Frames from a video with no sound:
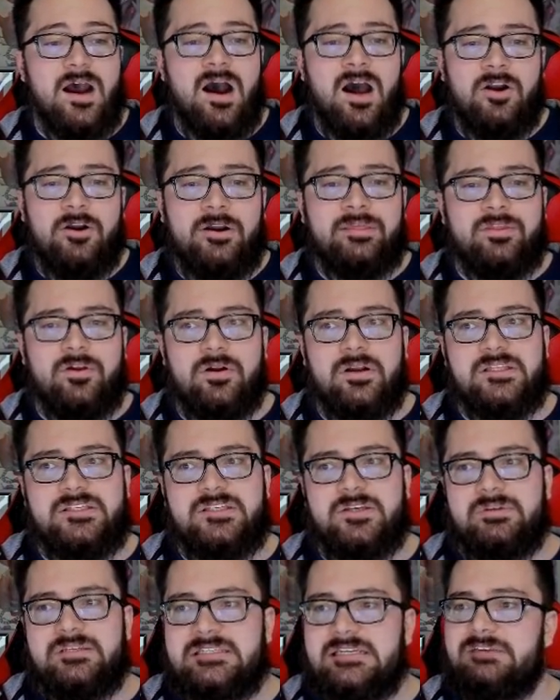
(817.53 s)

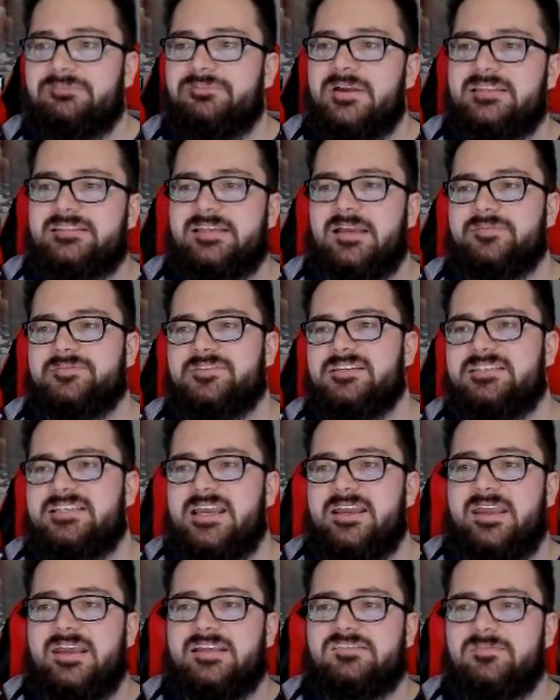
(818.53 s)
132 in defense, helps us
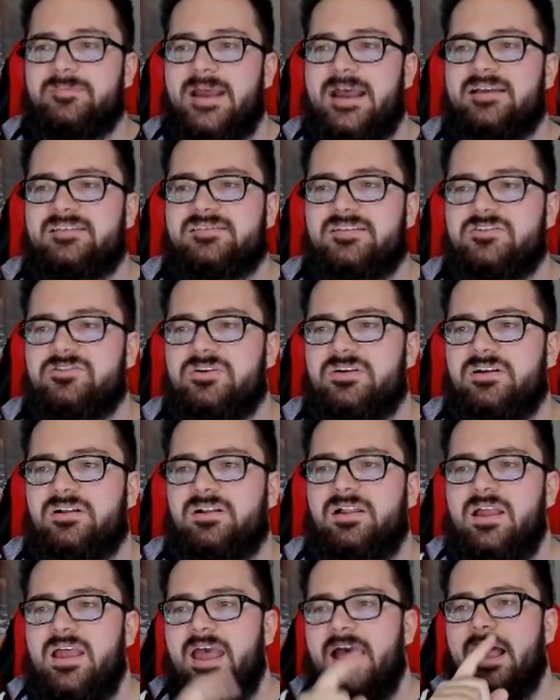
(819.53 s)
take hits from
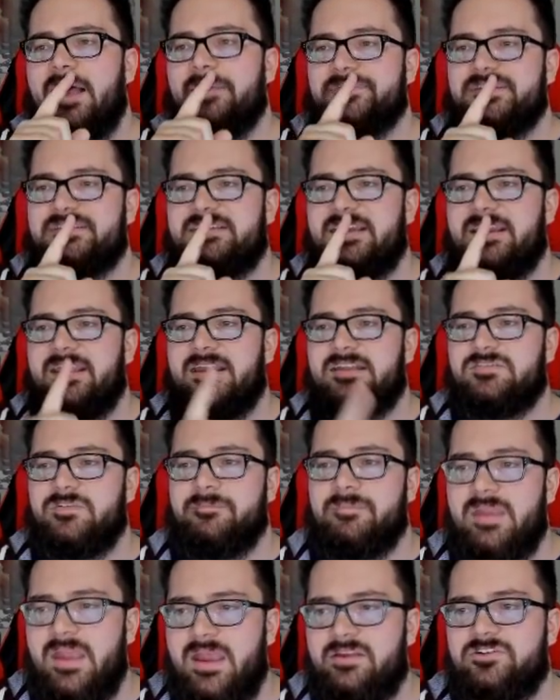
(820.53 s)
Excadrill, helps us take hits
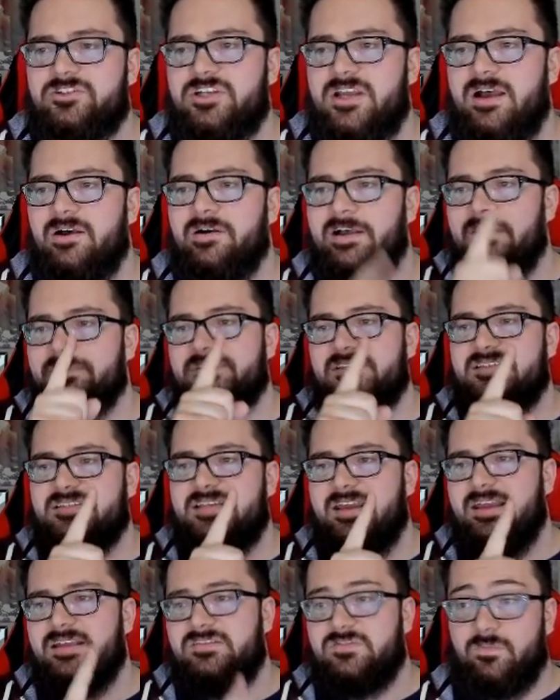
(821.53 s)
from Mienshao, helps us
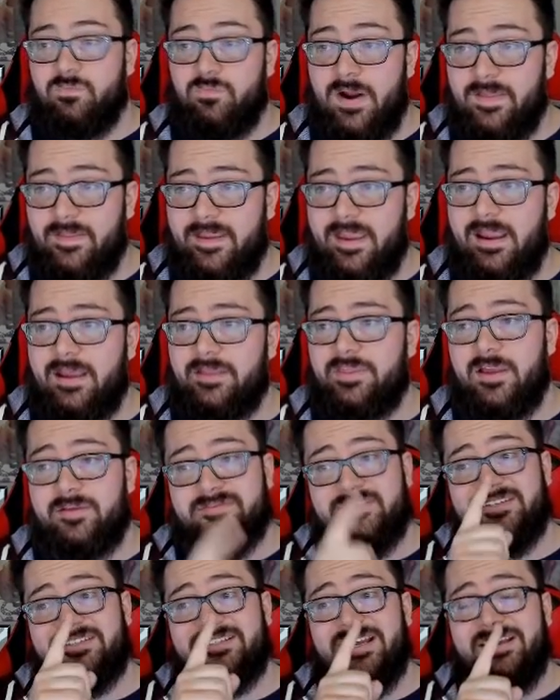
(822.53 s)
take hits from Relicanth,
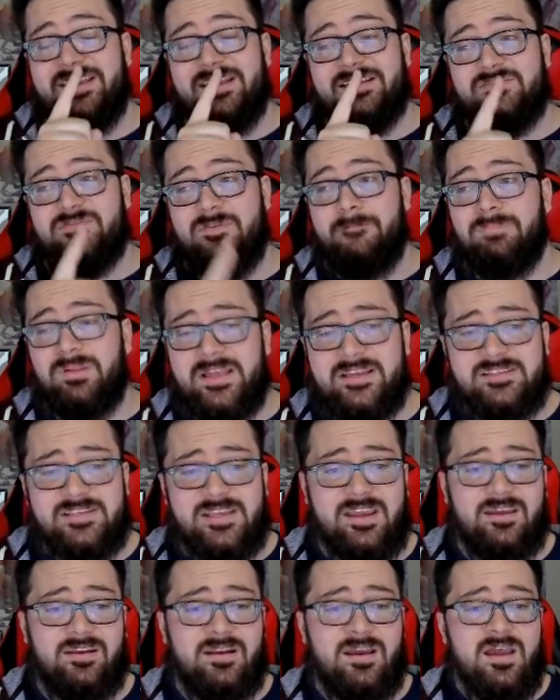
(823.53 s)
helps us take hits from
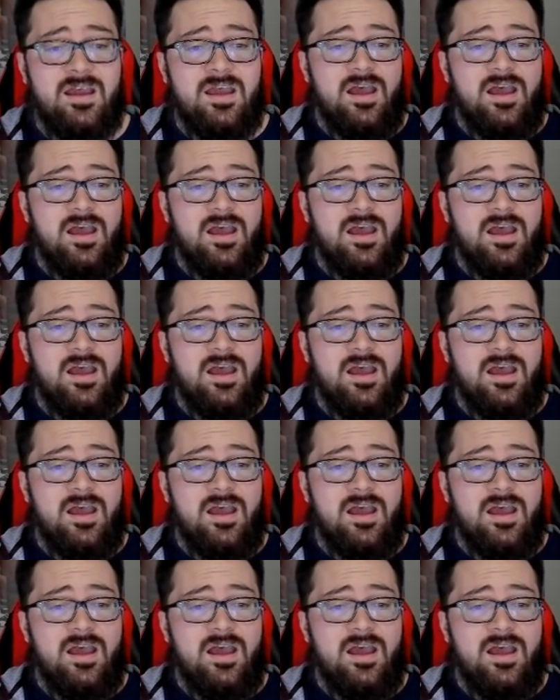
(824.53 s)
Blaziken.